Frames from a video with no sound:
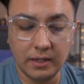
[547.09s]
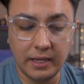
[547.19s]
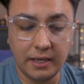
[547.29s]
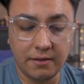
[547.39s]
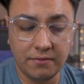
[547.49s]

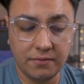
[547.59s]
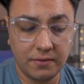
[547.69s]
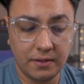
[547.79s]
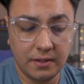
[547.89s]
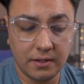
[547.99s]
Give
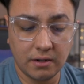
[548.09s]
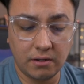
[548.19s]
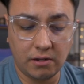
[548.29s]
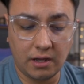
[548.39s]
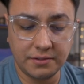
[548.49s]

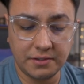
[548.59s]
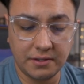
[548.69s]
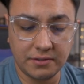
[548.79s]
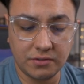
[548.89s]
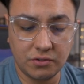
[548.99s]

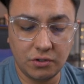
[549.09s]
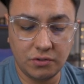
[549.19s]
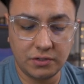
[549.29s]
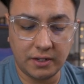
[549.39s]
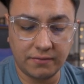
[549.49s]
Colossus
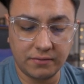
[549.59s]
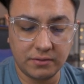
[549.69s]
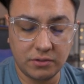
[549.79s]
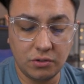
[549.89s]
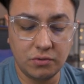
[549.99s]
2 tough
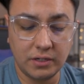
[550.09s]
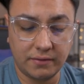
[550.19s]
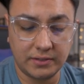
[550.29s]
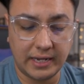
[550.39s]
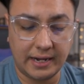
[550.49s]

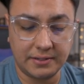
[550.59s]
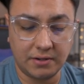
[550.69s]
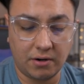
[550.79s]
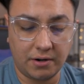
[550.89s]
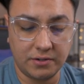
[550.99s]
status
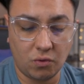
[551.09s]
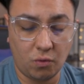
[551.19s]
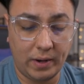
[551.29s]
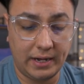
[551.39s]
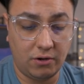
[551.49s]
cards
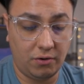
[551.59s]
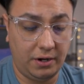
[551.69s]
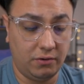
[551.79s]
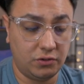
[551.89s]
or ready your hero.